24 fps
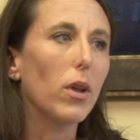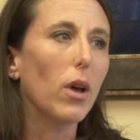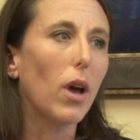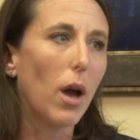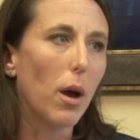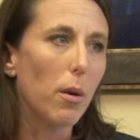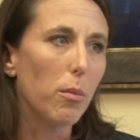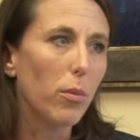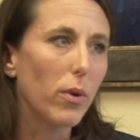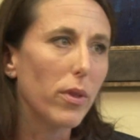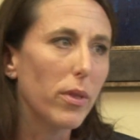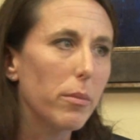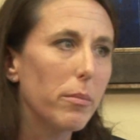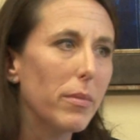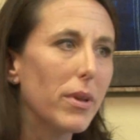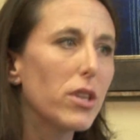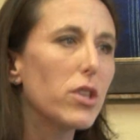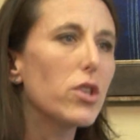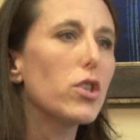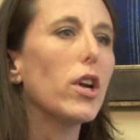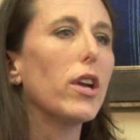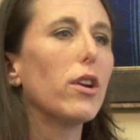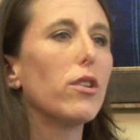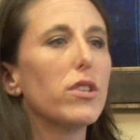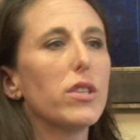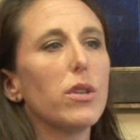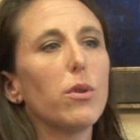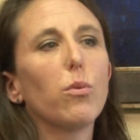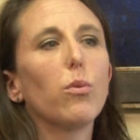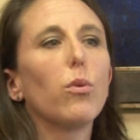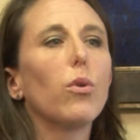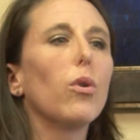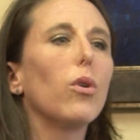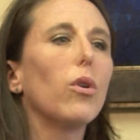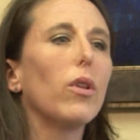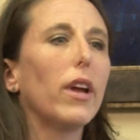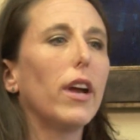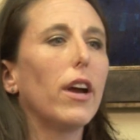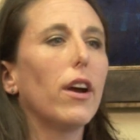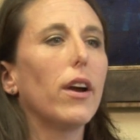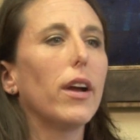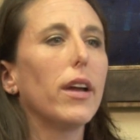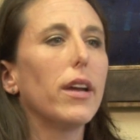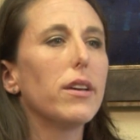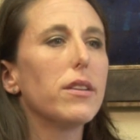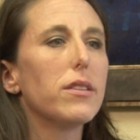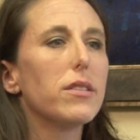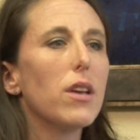um, with administrators in rural
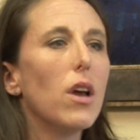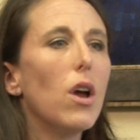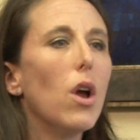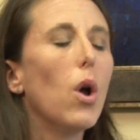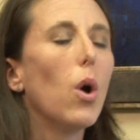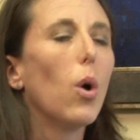areas,